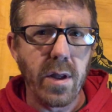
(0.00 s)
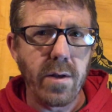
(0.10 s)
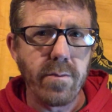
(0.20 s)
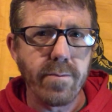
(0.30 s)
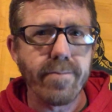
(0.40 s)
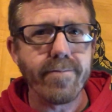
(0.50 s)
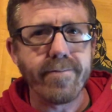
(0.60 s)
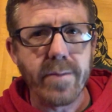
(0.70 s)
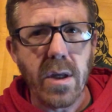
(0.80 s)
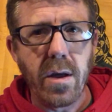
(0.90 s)
lit
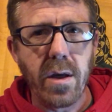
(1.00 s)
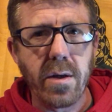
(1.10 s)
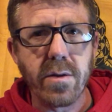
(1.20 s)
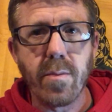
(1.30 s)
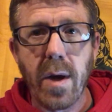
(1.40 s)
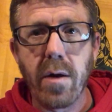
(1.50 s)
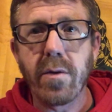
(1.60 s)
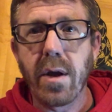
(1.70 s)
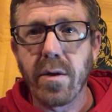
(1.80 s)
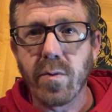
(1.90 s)
is
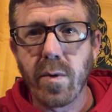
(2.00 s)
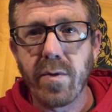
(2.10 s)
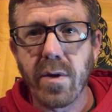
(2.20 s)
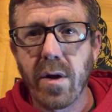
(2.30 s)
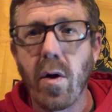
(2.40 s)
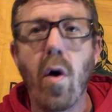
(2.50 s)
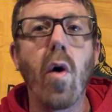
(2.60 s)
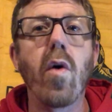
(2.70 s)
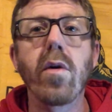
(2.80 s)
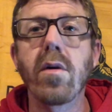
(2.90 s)
about, as we've said
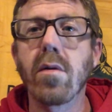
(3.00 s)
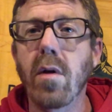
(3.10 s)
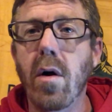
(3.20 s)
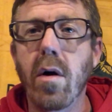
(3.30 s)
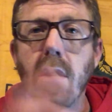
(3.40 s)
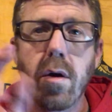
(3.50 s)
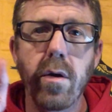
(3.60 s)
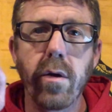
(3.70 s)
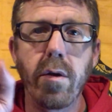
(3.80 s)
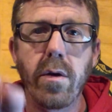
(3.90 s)
all year long,
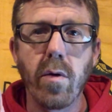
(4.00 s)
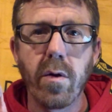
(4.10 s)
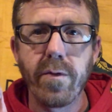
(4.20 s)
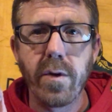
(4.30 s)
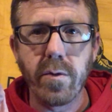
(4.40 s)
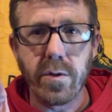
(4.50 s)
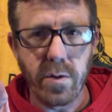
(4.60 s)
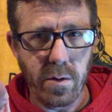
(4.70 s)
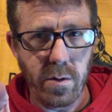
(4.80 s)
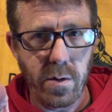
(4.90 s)
your
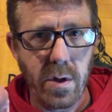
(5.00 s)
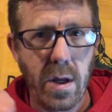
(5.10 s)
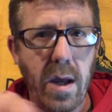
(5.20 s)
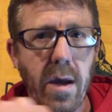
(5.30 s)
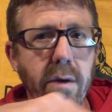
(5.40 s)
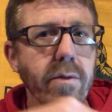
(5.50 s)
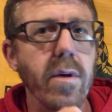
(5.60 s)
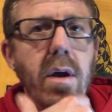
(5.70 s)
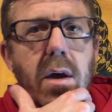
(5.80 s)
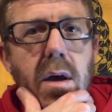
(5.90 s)
future as
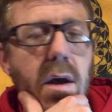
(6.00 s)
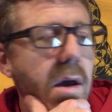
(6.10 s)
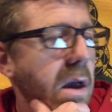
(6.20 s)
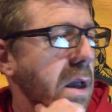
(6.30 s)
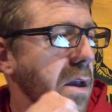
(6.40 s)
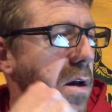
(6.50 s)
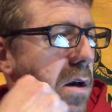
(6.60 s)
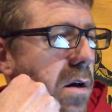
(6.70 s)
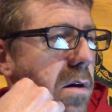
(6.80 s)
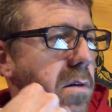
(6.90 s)

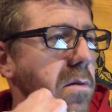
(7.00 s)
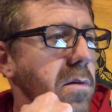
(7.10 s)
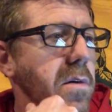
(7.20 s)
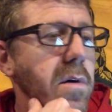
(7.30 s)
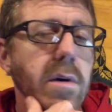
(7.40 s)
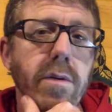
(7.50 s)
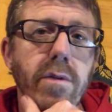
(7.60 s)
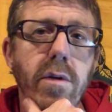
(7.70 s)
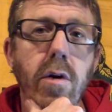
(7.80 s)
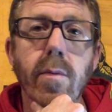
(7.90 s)
a
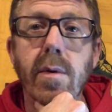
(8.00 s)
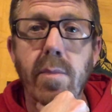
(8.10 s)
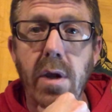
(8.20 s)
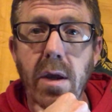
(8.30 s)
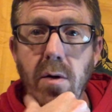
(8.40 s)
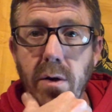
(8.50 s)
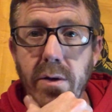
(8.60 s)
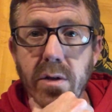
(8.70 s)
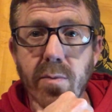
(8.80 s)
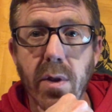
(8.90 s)
human being
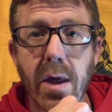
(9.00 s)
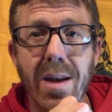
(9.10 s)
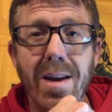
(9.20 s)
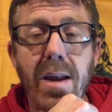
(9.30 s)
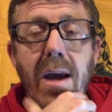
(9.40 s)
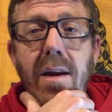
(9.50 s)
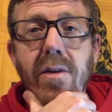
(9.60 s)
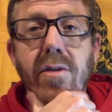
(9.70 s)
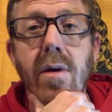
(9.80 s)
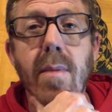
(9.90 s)
on this planet and
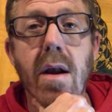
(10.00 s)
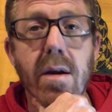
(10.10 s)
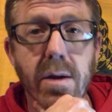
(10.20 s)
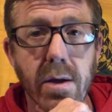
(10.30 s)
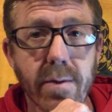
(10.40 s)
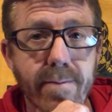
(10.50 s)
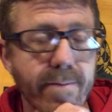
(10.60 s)
as an American.